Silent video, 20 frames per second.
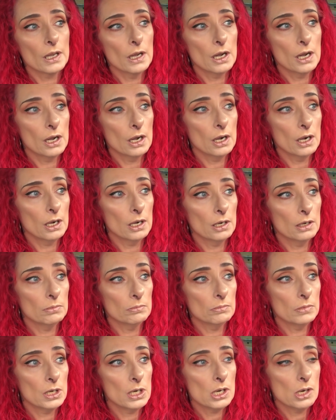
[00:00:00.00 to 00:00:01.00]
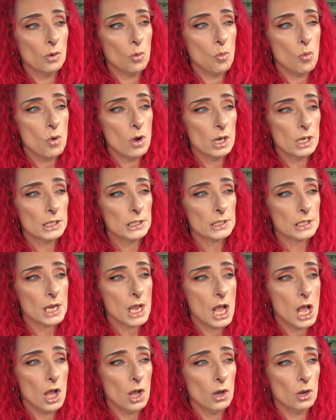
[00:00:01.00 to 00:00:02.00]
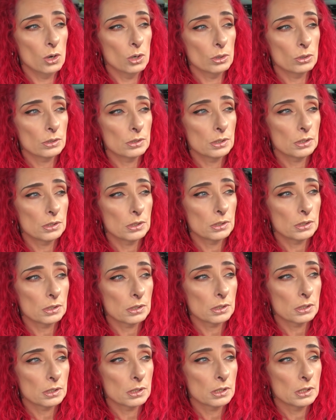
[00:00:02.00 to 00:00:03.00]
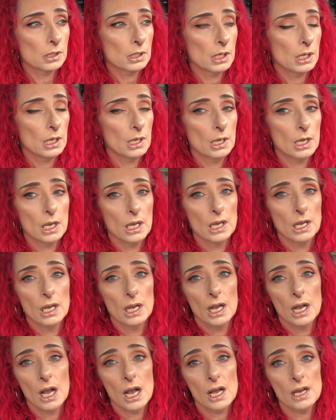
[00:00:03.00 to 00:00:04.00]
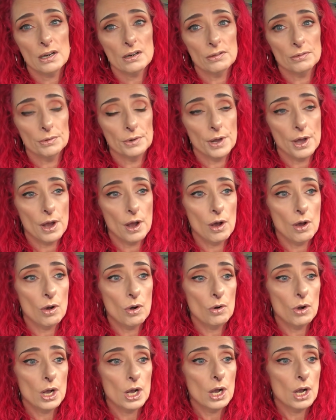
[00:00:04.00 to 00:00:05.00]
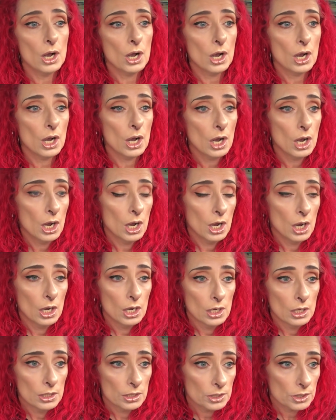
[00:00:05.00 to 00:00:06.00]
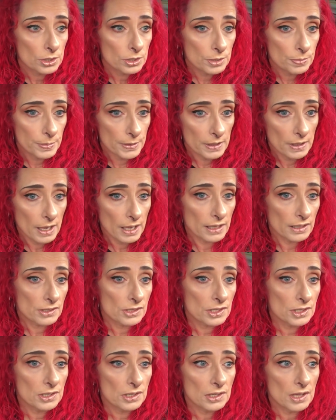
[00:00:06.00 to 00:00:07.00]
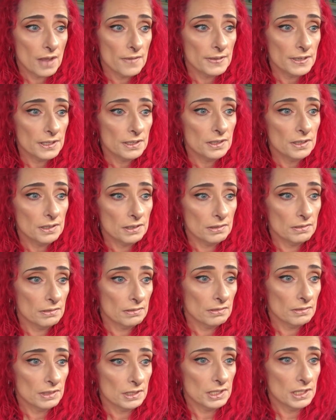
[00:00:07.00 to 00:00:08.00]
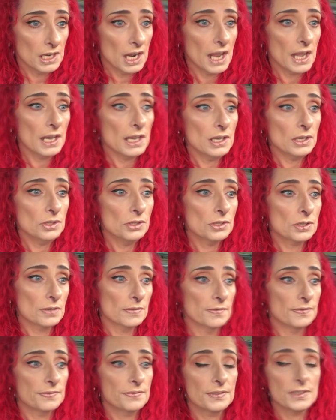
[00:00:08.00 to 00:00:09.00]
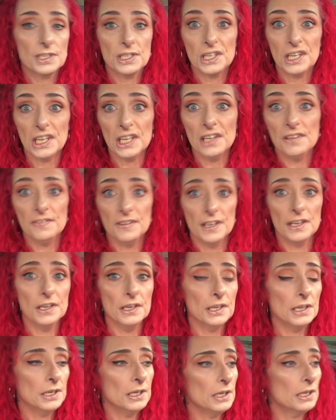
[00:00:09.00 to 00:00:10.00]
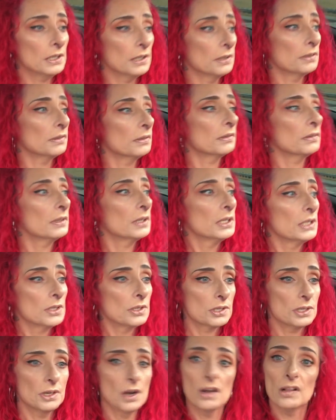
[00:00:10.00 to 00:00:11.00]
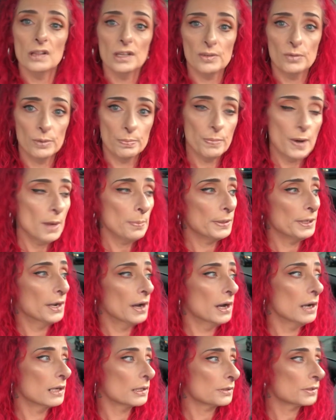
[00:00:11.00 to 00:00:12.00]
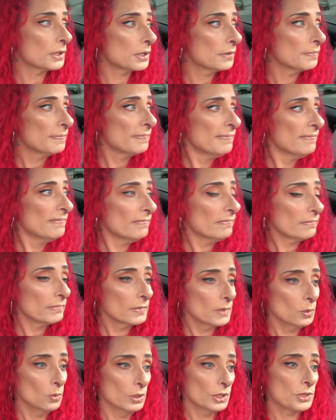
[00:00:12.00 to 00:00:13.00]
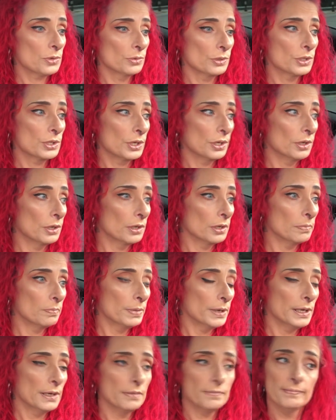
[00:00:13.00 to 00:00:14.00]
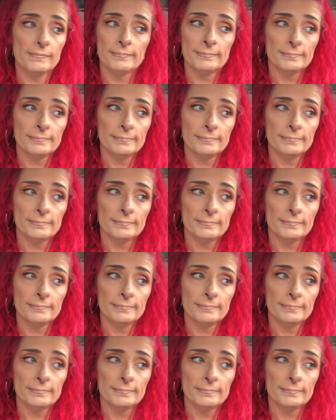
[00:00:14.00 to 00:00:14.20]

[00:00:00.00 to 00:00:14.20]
Um, what else? I don't know. It's just been like seven days of TV and snuggling with puppy dogs, which was good, but